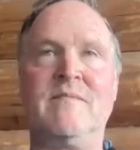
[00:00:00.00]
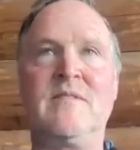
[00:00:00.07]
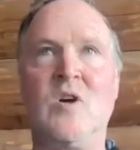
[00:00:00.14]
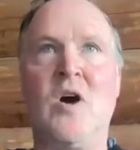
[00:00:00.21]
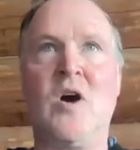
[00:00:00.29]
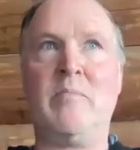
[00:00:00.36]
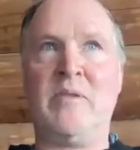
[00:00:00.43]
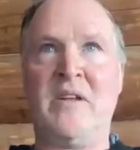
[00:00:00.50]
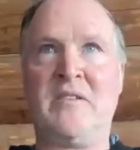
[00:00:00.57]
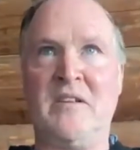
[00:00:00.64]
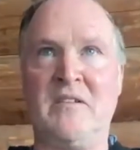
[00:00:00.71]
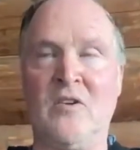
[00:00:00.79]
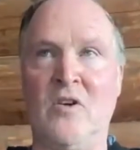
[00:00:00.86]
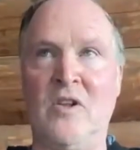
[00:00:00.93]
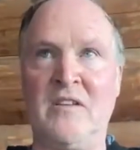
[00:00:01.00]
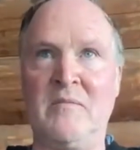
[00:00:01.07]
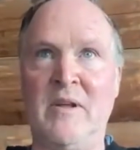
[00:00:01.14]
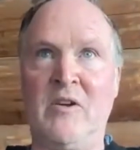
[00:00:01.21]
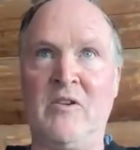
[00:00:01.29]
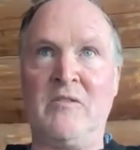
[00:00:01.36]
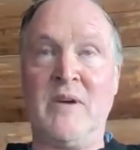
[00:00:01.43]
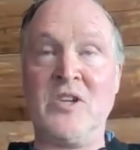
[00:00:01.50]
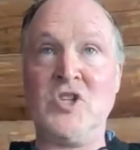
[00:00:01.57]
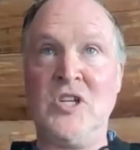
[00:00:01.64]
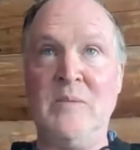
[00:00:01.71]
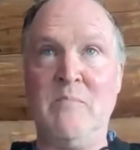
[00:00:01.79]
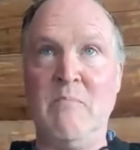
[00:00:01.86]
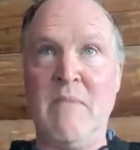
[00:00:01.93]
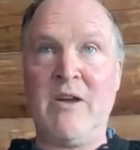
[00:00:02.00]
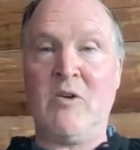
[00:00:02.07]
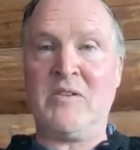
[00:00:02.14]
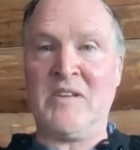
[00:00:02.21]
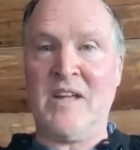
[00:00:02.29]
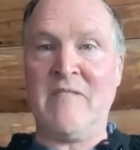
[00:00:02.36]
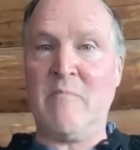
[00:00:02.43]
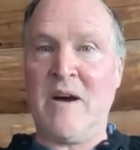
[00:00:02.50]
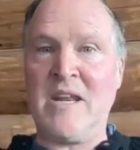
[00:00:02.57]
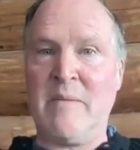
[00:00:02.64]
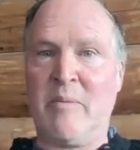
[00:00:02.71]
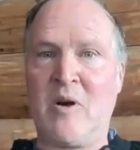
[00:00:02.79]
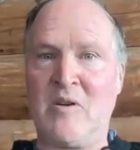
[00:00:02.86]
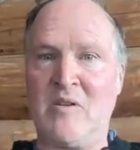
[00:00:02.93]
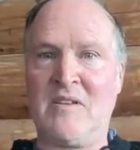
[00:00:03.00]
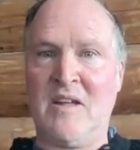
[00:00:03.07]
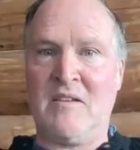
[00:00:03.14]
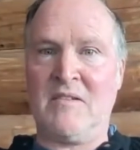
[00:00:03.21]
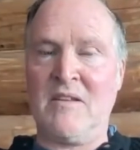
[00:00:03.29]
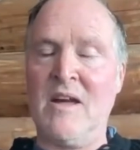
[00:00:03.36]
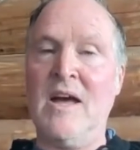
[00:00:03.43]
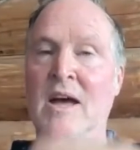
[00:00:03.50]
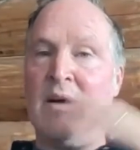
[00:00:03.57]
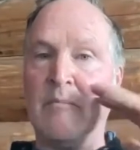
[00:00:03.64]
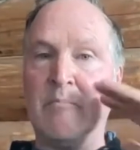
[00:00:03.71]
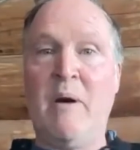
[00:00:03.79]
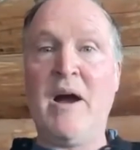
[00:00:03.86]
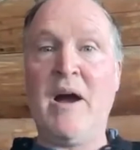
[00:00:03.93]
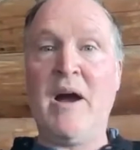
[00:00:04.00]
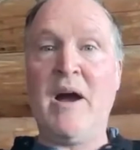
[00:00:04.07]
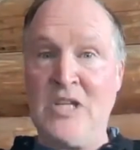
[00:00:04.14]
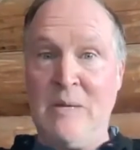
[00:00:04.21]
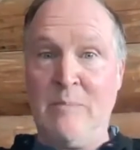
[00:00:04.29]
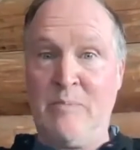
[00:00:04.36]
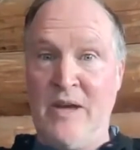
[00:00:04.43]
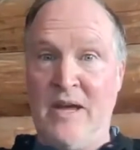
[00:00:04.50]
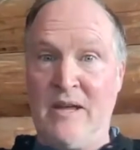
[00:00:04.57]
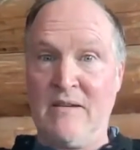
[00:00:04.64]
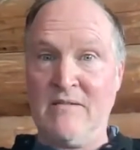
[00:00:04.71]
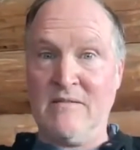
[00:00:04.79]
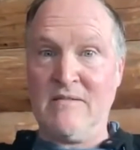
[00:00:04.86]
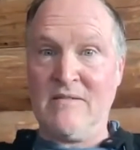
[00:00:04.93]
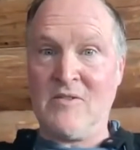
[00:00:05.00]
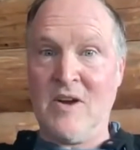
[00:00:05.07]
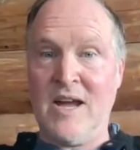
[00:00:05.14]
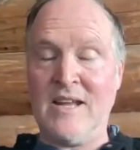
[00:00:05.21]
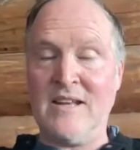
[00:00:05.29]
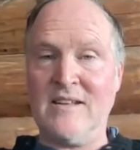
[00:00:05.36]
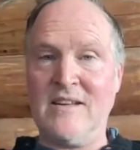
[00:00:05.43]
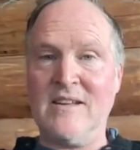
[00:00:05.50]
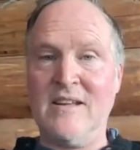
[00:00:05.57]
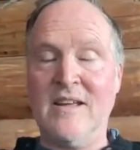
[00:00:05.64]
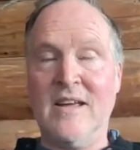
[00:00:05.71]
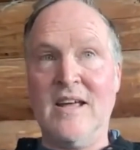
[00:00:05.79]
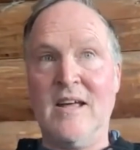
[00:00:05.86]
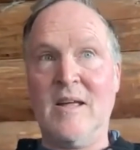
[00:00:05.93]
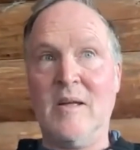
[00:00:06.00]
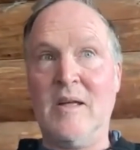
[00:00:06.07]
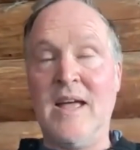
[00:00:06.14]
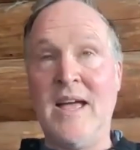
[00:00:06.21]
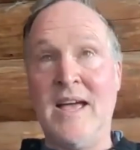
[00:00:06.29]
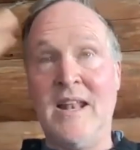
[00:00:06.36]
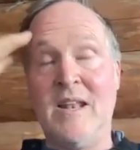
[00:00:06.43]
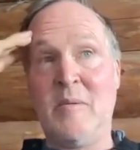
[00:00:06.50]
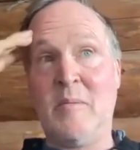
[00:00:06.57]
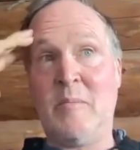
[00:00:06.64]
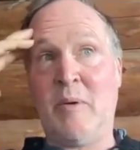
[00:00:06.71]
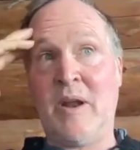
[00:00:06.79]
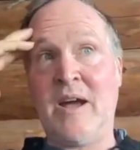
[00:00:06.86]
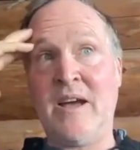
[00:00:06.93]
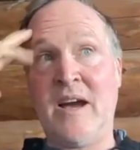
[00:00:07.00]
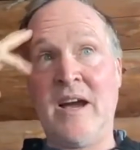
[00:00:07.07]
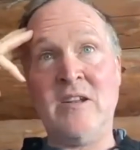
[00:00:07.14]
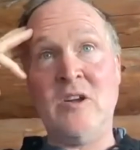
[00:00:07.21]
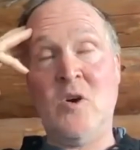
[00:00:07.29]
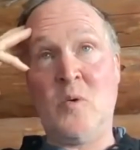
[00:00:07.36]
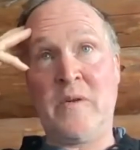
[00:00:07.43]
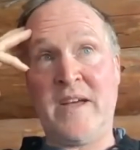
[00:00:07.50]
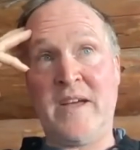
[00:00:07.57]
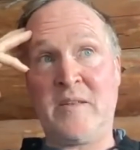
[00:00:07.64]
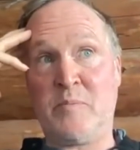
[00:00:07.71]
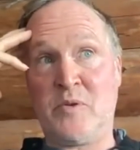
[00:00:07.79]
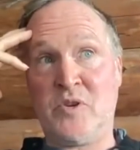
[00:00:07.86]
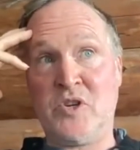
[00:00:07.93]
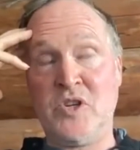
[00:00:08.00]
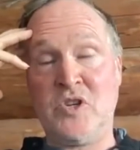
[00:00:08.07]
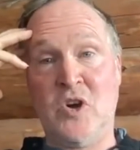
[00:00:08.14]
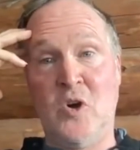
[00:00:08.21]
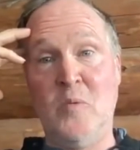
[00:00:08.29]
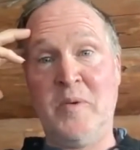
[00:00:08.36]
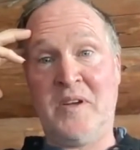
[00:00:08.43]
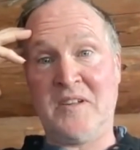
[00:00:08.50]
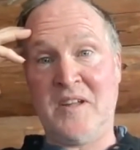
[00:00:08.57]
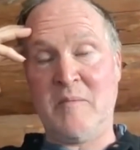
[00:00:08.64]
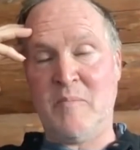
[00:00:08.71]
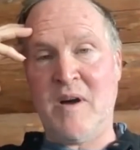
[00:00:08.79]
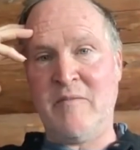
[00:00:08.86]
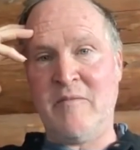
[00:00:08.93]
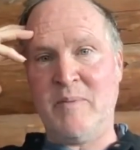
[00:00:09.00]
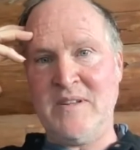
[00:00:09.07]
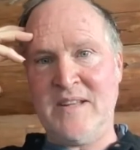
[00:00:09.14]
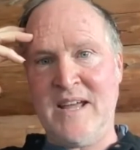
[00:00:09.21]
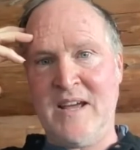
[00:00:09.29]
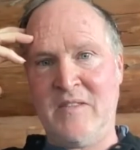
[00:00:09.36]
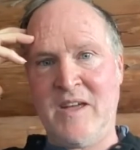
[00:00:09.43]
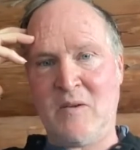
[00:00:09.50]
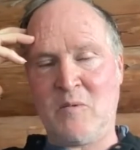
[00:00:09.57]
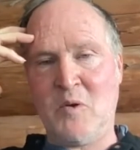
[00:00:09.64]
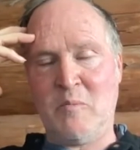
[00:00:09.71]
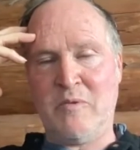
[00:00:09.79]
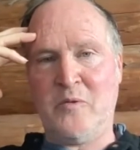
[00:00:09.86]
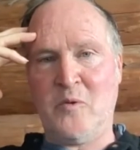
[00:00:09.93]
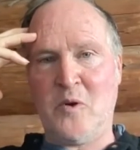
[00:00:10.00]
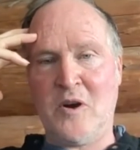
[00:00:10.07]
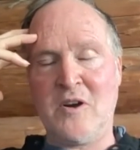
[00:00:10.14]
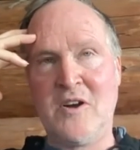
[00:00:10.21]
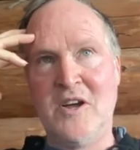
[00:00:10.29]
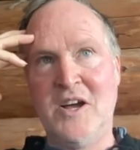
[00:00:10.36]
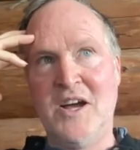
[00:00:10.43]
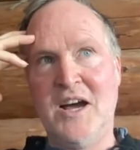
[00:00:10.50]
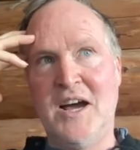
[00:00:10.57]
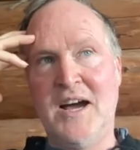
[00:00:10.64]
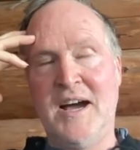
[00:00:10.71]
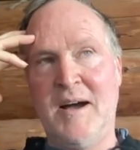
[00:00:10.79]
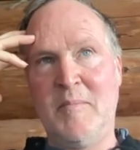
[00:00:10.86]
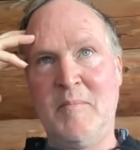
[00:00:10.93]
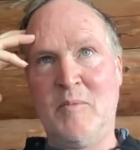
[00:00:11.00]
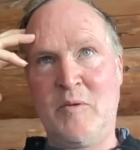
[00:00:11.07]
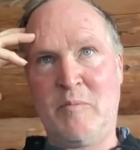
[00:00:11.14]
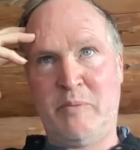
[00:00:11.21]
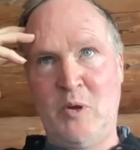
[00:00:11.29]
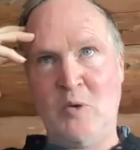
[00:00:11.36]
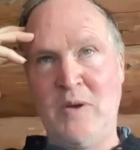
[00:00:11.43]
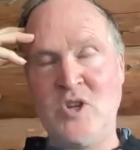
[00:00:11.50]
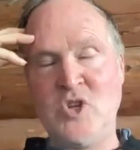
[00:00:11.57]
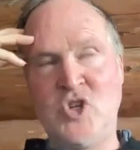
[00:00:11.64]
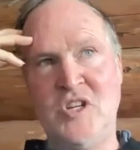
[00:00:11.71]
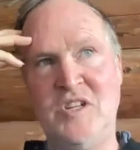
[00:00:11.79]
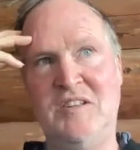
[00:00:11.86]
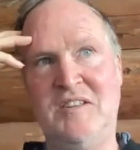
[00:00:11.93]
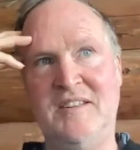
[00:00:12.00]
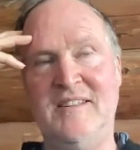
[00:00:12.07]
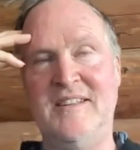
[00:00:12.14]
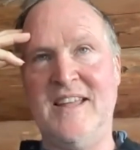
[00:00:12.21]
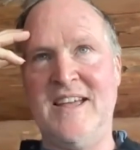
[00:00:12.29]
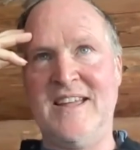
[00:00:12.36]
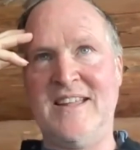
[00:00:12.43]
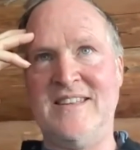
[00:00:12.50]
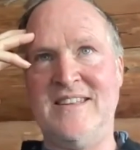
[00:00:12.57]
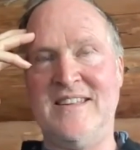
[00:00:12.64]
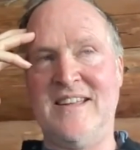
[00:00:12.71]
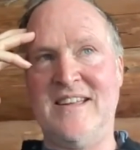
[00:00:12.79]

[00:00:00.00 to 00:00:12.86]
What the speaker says: God bless us, all us minnows, my cheap minnow save money part says, buy the cheap thing, right? But I know where that could go because I've been down that road before, with blown engines and